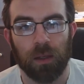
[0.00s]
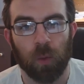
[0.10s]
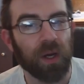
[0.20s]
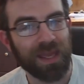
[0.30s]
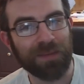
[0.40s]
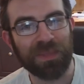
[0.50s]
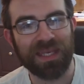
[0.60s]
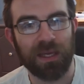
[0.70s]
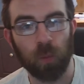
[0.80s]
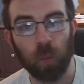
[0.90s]
Where
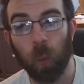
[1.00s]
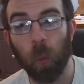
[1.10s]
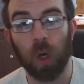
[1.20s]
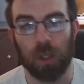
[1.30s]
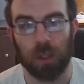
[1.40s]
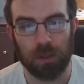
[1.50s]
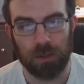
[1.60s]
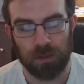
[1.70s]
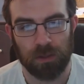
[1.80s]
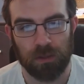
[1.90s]
ABA
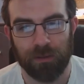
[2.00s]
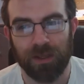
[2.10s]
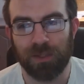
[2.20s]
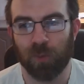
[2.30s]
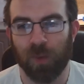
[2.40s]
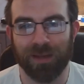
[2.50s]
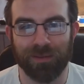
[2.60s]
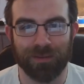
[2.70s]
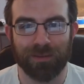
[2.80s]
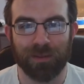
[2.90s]
works is
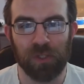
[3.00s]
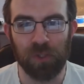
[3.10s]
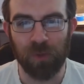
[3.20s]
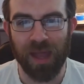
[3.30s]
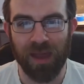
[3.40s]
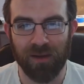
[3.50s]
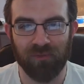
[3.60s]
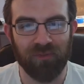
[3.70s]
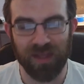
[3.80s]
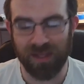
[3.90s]
when you have
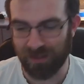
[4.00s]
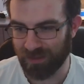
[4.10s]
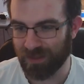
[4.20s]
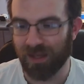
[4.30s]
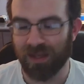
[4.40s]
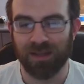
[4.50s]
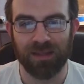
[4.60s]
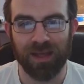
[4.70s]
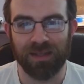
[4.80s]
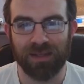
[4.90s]
things
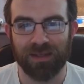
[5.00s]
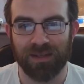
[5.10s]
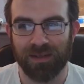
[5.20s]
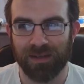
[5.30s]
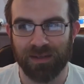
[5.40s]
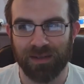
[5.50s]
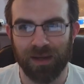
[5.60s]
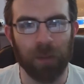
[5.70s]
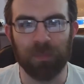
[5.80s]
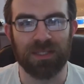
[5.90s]
like
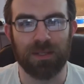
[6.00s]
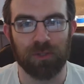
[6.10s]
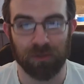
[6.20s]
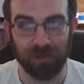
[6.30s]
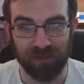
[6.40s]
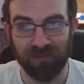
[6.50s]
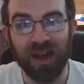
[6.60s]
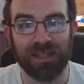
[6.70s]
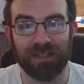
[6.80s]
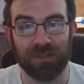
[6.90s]
oppositional
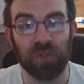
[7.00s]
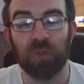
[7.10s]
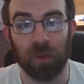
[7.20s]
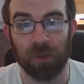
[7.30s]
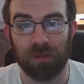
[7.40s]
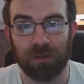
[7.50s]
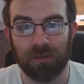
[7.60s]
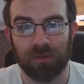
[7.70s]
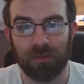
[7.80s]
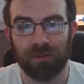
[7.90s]
defiant disorder,
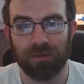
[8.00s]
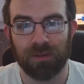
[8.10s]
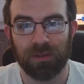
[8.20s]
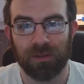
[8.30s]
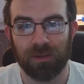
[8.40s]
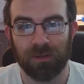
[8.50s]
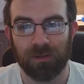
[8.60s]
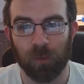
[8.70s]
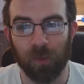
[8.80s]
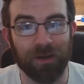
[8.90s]

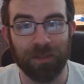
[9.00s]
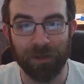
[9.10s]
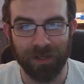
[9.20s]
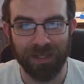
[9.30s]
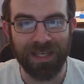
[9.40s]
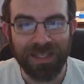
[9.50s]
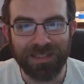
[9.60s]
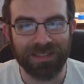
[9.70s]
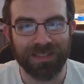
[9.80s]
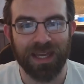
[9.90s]
where there
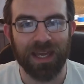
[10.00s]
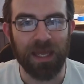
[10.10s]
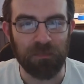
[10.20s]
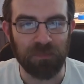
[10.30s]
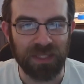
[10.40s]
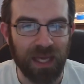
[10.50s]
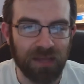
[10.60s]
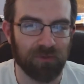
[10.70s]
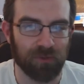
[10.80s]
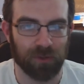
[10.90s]
is a
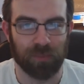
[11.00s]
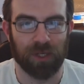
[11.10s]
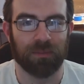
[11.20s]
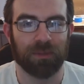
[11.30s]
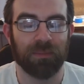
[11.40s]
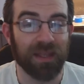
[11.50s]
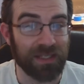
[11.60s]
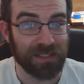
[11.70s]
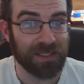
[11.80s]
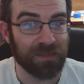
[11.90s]
behavioral problem that
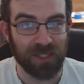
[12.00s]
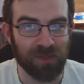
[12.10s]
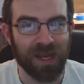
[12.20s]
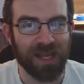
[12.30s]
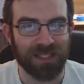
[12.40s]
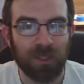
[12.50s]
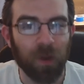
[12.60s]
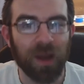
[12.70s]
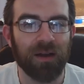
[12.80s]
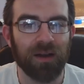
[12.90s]
needs to be addressed,
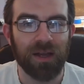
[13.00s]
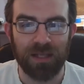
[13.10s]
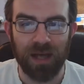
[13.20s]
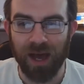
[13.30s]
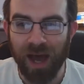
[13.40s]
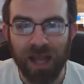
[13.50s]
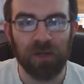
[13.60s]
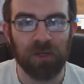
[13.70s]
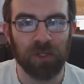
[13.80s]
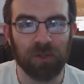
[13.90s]
where a
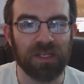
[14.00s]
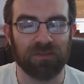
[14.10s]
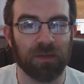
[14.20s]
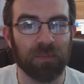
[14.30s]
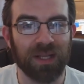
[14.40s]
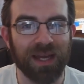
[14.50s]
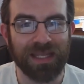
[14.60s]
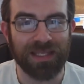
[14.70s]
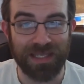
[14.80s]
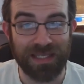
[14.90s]
higher degree of
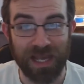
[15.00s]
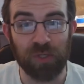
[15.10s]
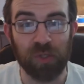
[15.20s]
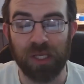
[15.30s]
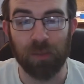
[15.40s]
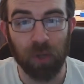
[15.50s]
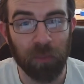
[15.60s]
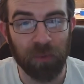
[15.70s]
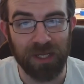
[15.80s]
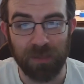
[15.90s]
compliance is actually
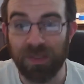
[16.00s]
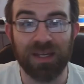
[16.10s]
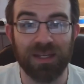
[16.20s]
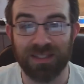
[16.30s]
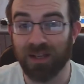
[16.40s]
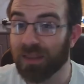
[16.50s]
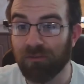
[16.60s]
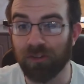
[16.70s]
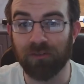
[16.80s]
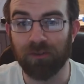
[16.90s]
appropriate because their
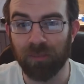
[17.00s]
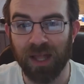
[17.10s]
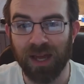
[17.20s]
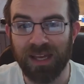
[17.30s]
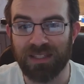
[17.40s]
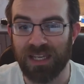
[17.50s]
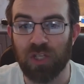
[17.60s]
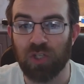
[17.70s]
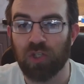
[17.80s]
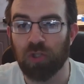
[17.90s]
level of compliance
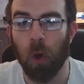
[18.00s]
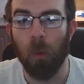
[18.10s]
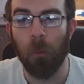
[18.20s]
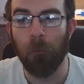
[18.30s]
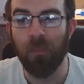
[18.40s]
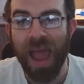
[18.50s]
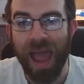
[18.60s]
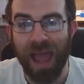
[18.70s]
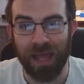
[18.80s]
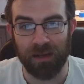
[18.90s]
is so
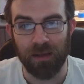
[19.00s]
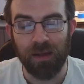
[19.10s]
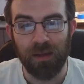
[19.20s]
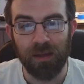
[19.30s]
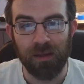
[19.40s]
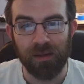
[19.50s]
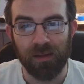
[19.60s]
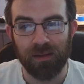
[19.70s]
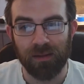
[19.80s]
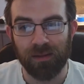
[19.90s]
bad
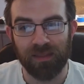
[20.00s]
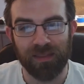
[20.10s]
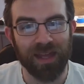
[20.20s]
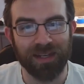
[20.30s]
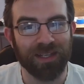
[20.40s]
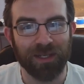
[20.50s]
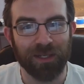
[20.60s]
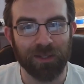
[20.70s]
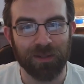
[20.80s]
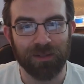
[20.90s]
that
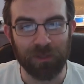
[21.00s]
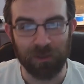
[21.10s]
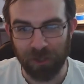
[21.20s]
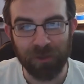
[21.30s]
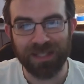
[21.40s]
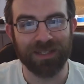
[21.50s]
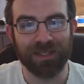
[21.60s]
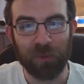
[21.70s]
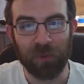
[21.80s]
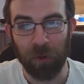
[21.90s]
you're correcting
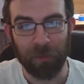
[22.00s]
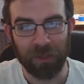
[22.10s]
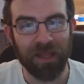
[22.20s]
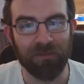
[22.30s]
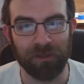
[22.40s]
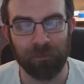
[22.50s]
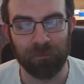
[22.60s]
it to a normal level.